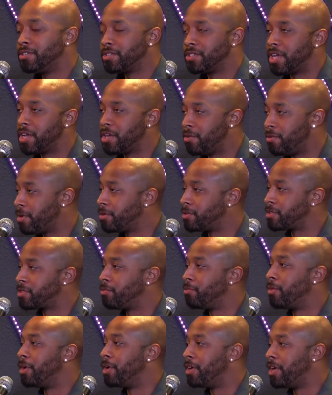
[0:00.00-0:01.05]
say you know
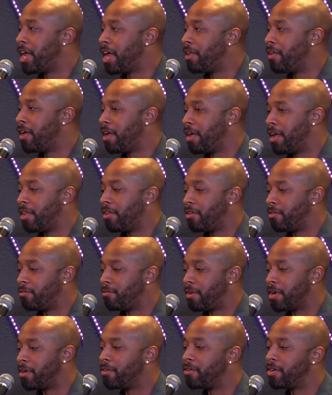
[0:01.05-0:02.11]
someone and they're
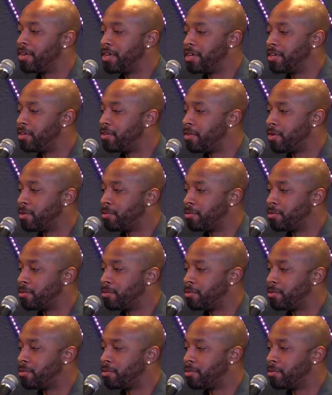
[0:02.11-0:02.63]
very,